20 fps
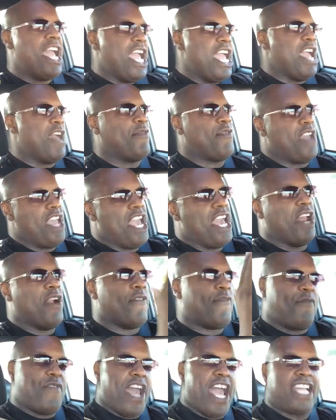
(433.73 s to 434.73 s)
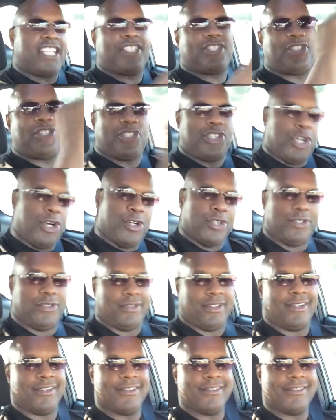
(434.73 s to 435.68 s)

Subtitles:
If it affects children,